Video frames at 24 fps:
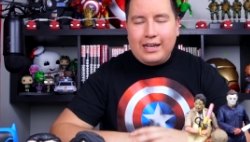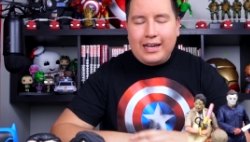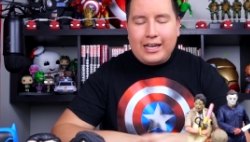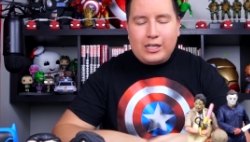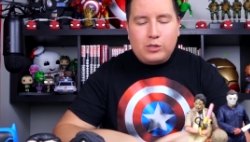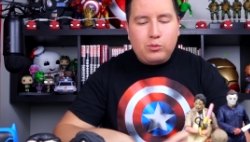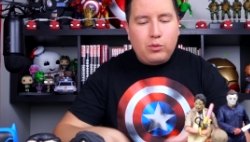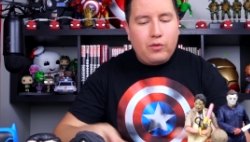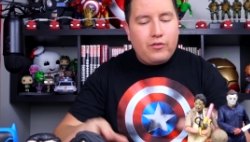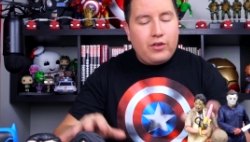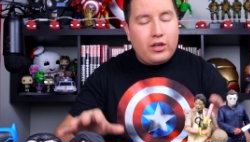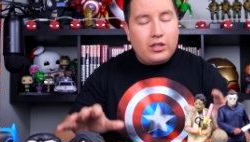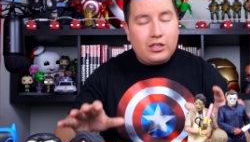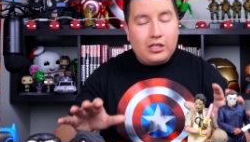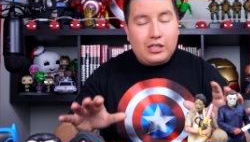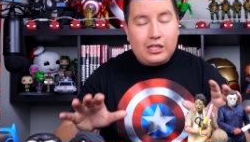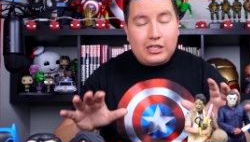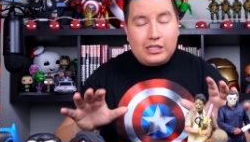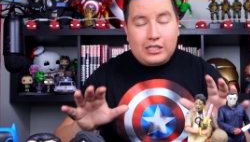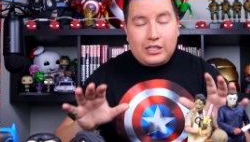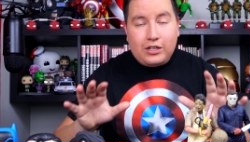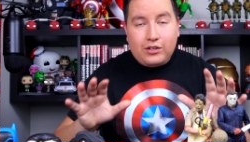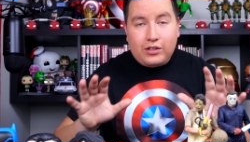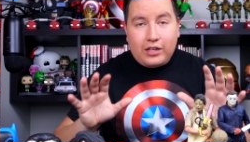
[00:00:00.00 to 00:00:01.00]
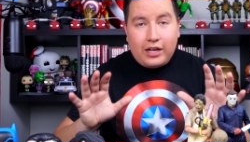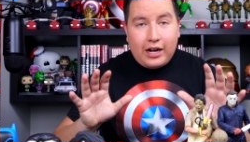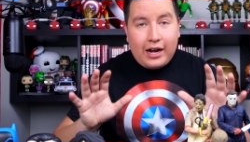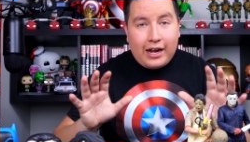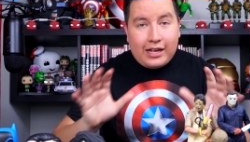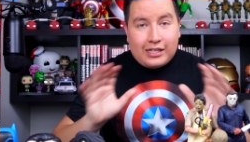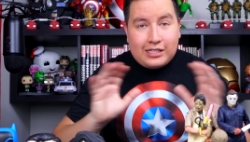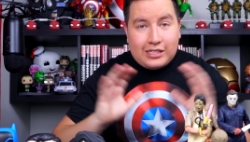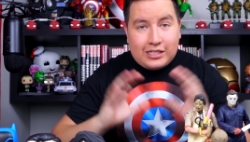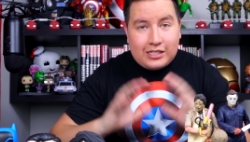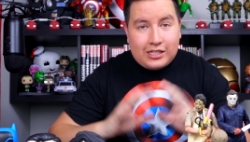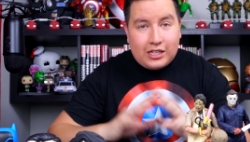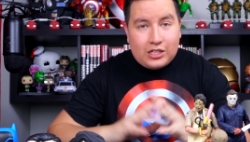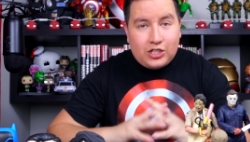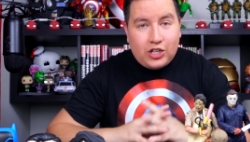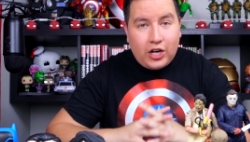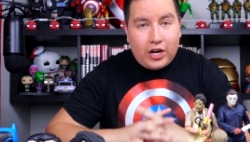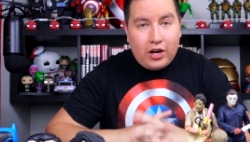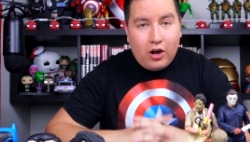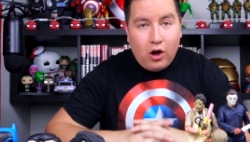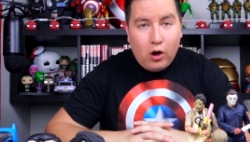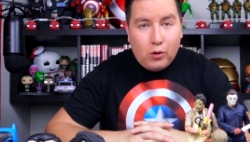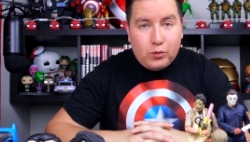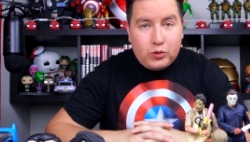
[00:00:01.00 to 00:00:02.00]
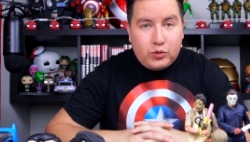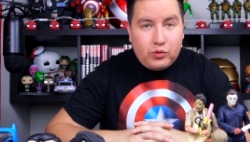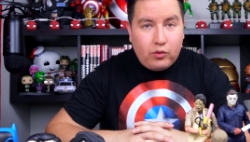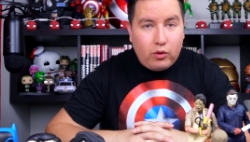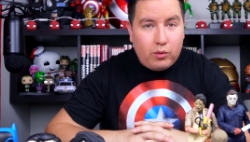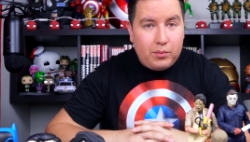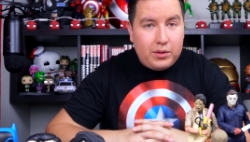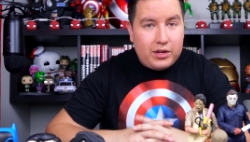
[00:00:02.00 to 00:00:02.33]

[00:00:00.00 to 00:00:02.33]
Next movie on the list here that I had such high hopes for